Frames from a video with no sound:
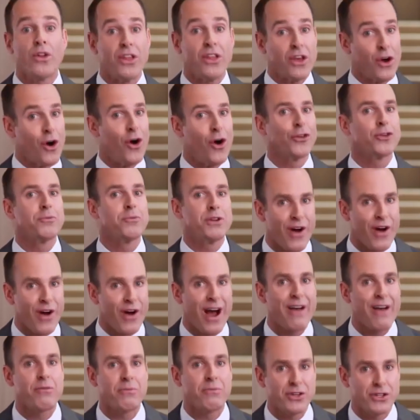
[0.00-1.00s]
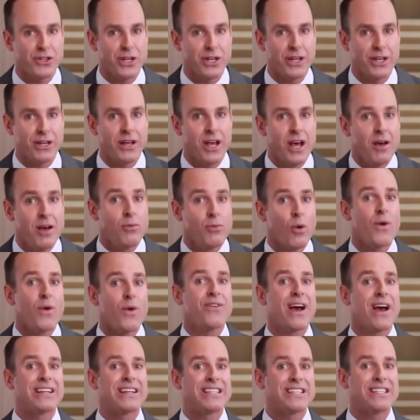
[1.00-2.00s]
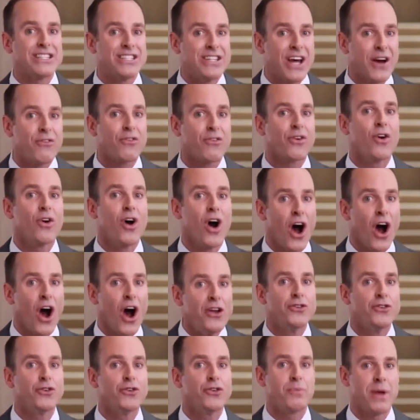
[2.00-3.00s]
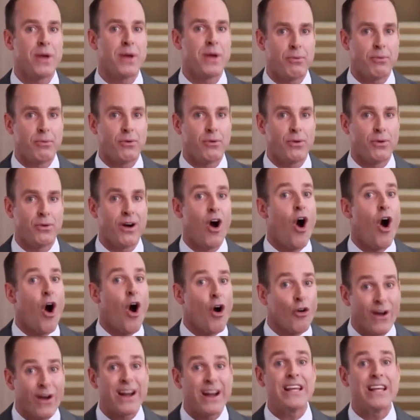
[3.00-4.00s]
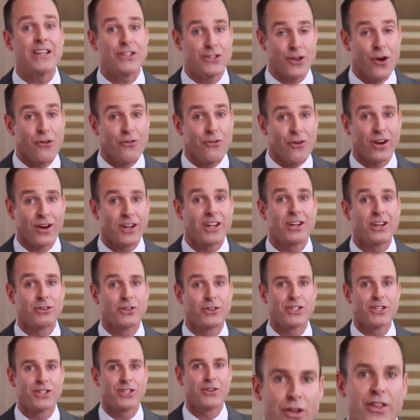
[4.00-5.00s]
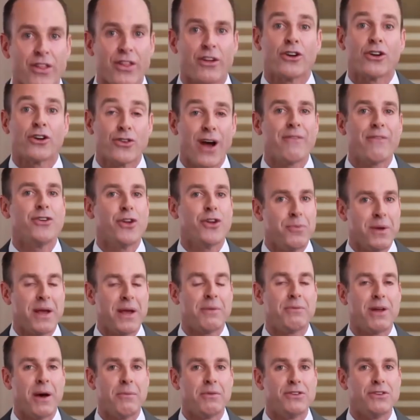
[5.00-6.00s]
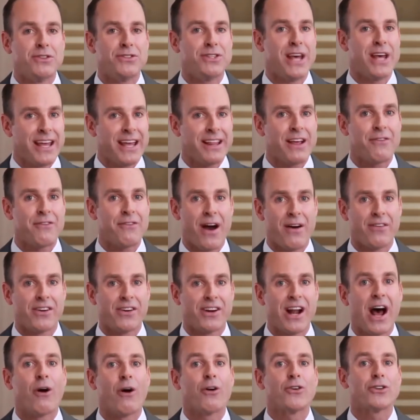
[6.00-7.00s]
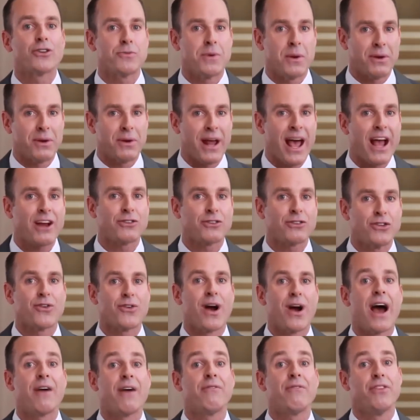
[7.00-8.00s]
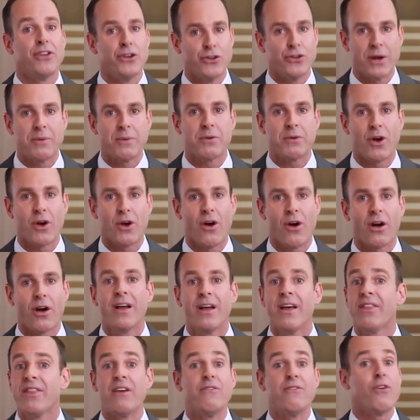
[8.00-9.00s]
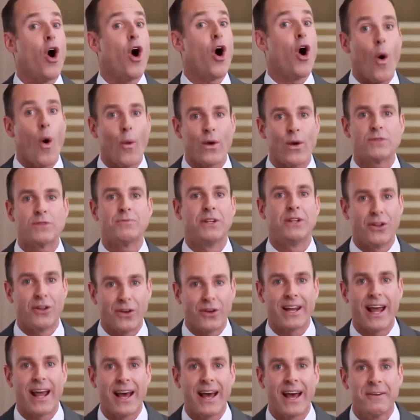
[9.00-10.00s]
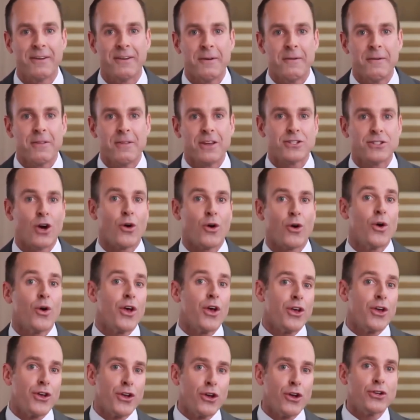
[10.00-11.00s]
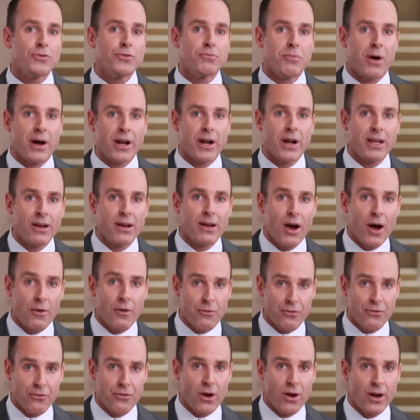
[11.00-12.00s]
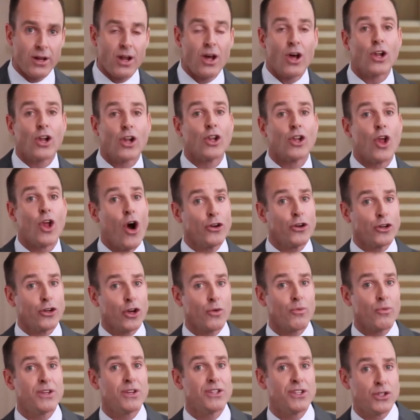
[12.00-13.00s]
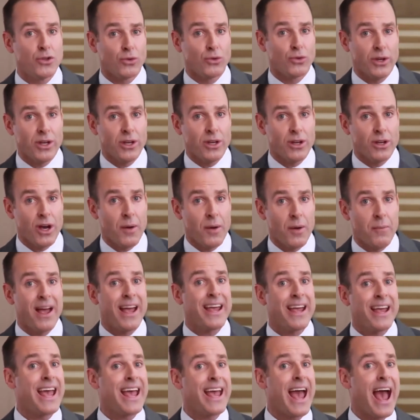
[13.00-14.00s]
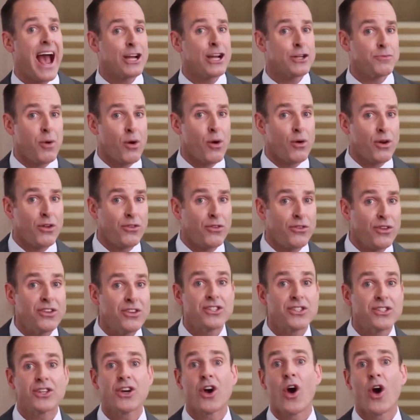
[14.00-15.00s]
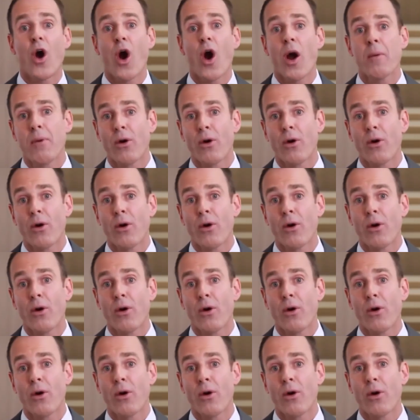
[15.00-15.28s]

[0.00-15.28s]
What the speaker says: the ultimate driving machine, but we've got several hundred people already so far in LegalShield that are driving new BMWs, taking that $500 to be able to actually drive the dream car they've always been looking at. So huge money up front, long-term residual income, cash bonuses, car